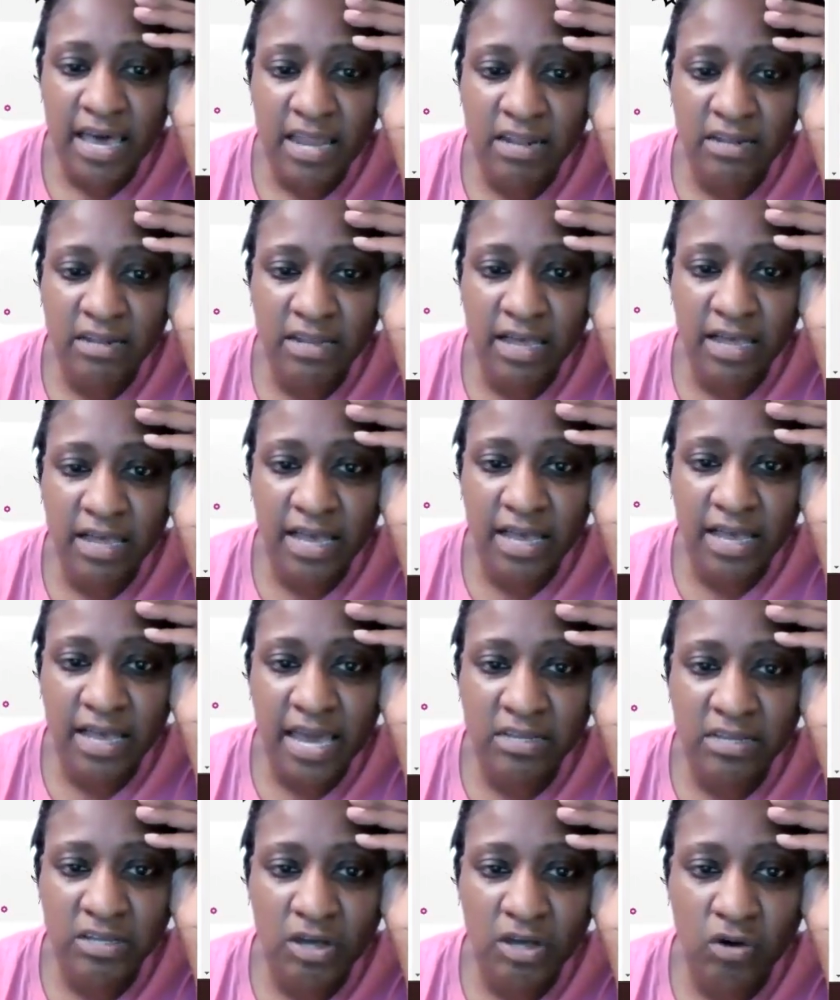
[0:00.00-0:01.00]
I got a
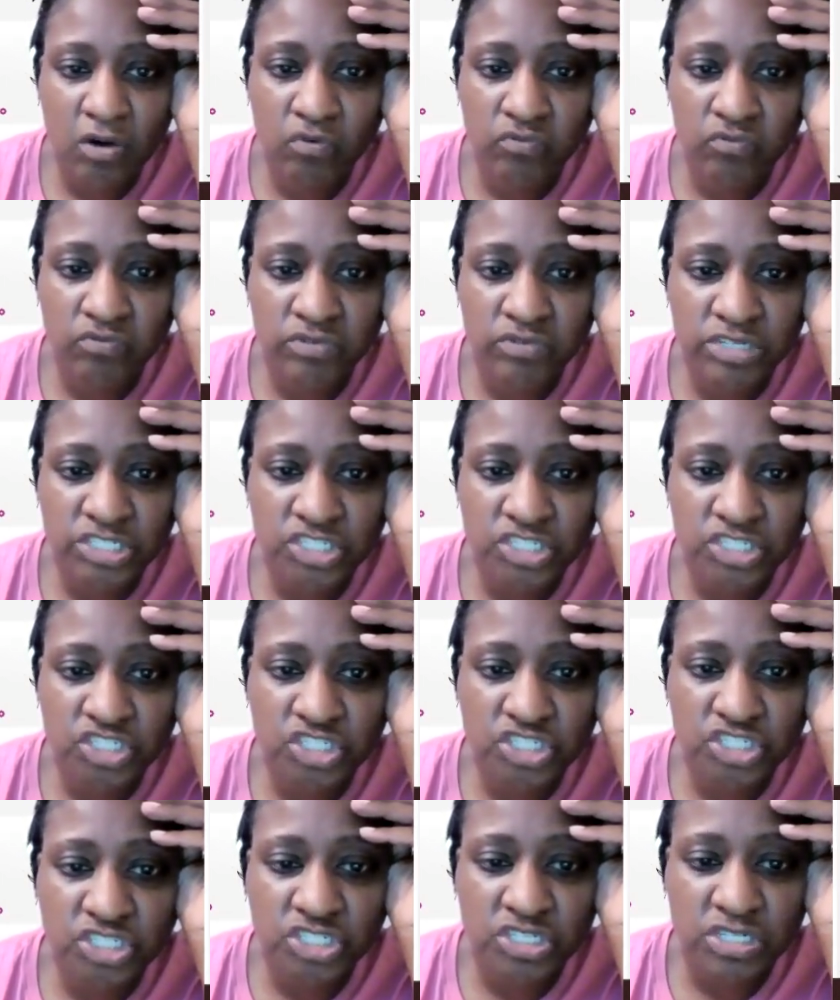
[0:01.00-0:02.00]
little
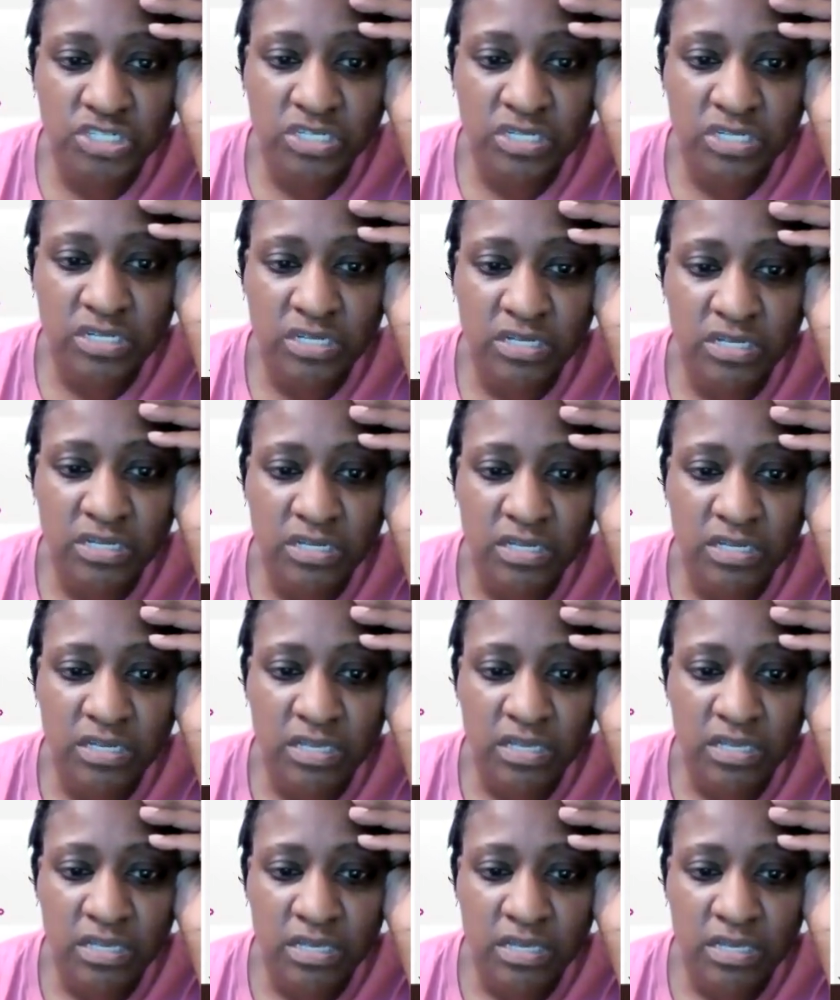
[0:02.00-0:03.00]
overage.
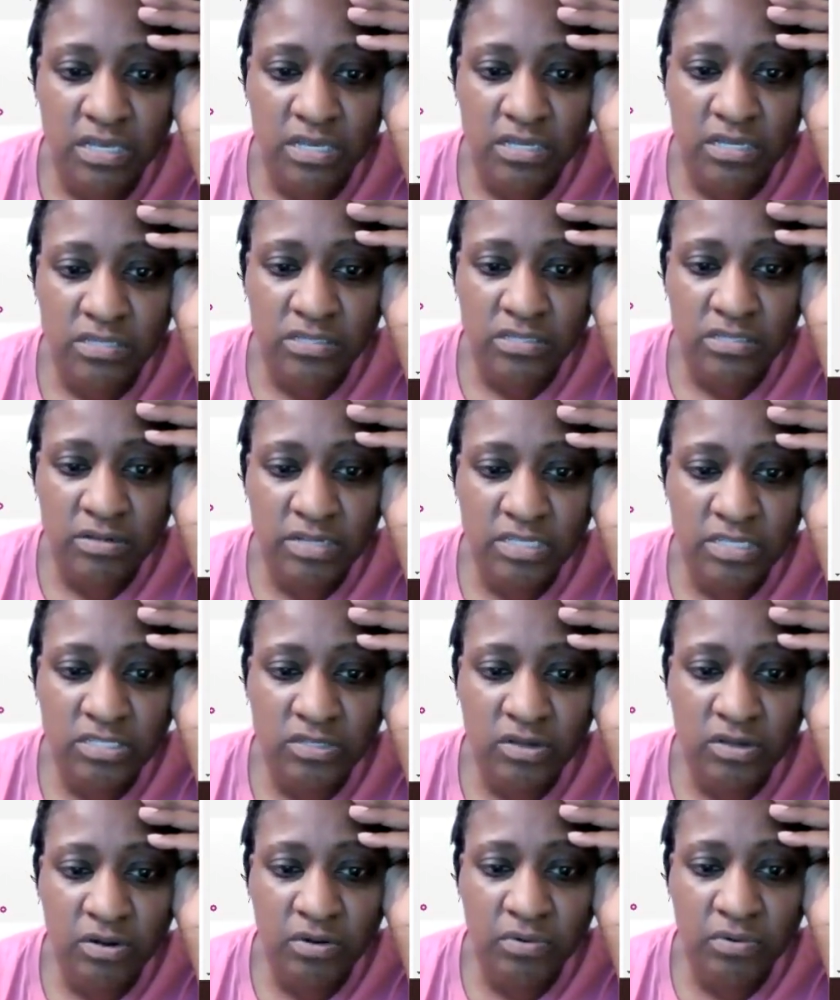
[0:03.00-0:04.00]
So
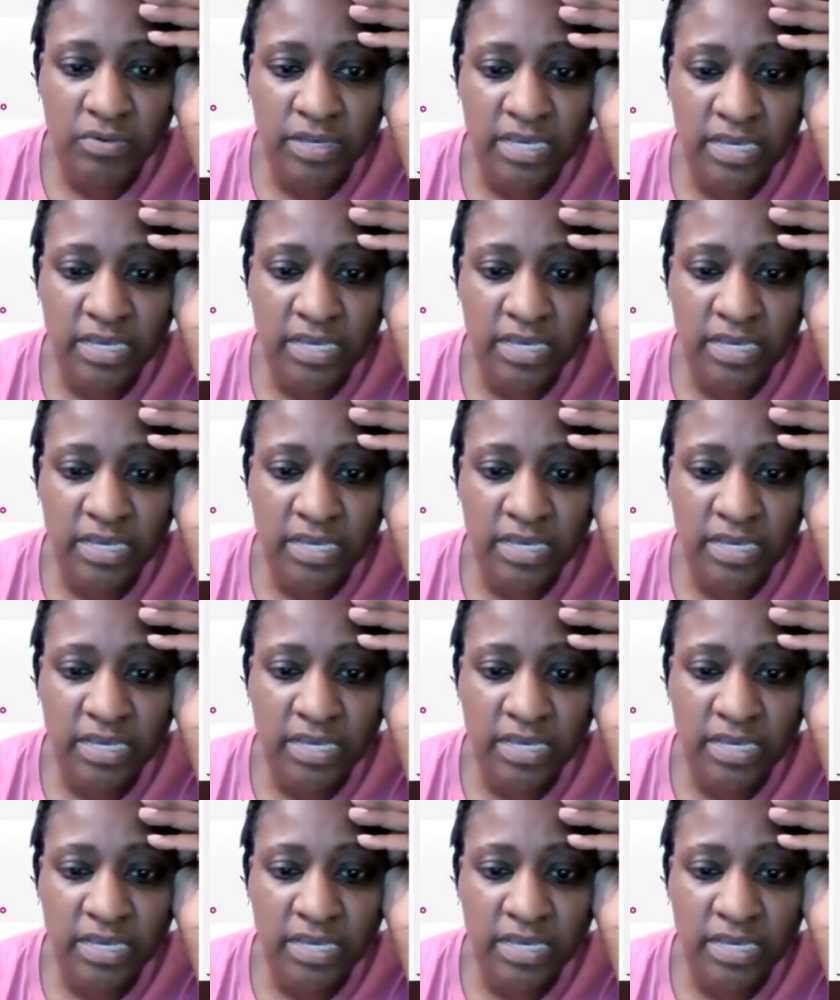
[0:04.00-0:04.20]
let's